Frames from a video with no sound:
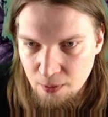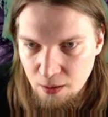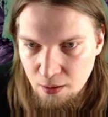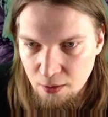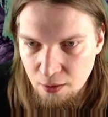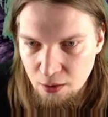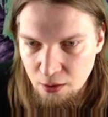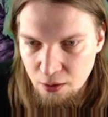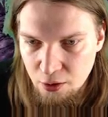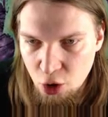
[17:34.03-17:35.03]

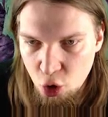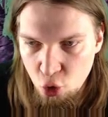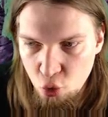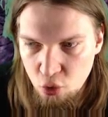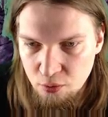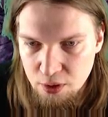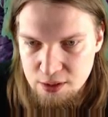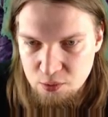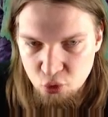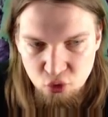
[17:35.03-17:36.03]
Uh, hoe and
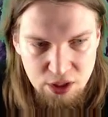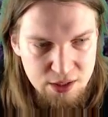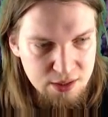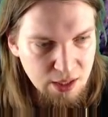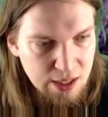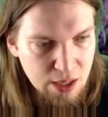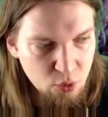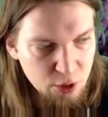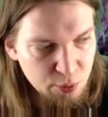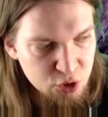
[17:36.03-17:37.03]
some grease. Yeah, we've
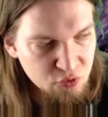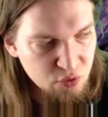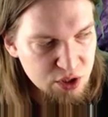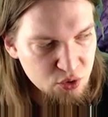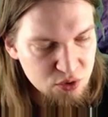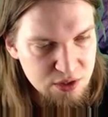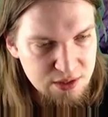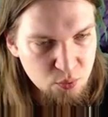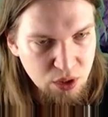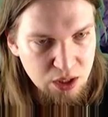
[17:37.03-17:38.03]
got a bunch of resources
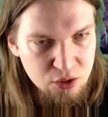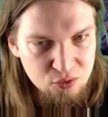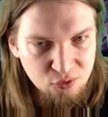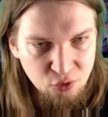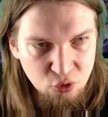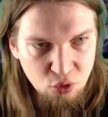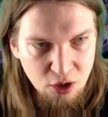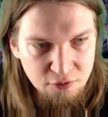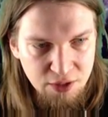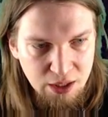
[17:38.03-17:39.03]
that we can use for
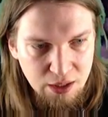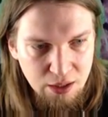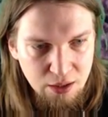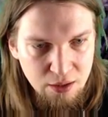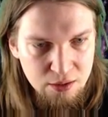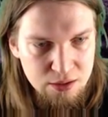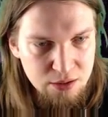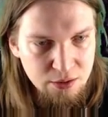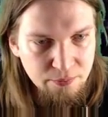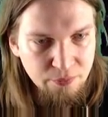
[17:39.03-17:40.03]
crafting and
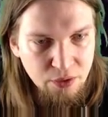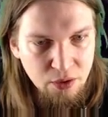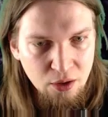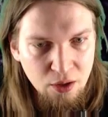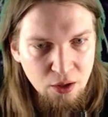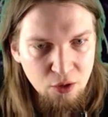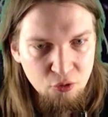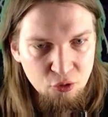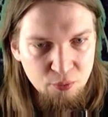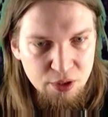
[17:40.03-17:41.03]
uh,
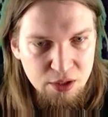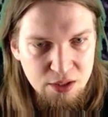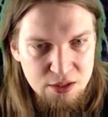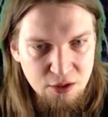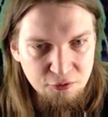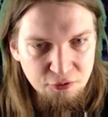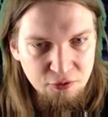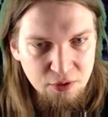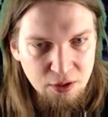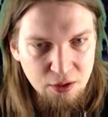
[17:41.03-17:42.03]
for building stuff.
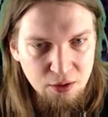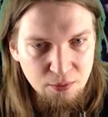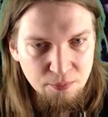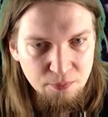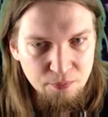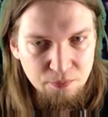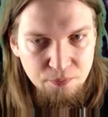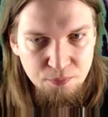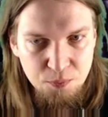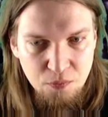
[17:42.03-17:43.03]
Um,
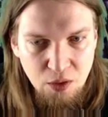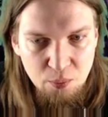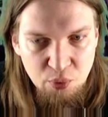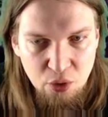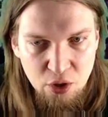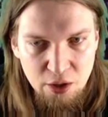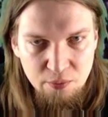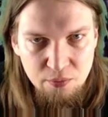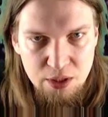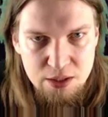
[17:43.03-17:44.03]
powder,
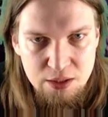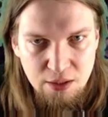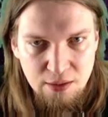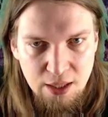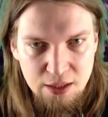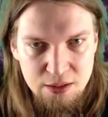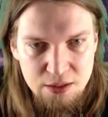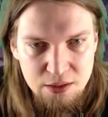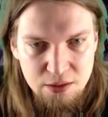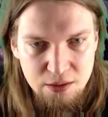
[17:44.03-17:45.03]
let's take
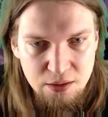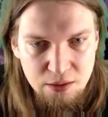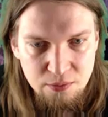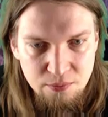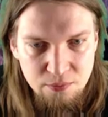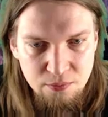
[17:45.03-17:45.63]
that. Um,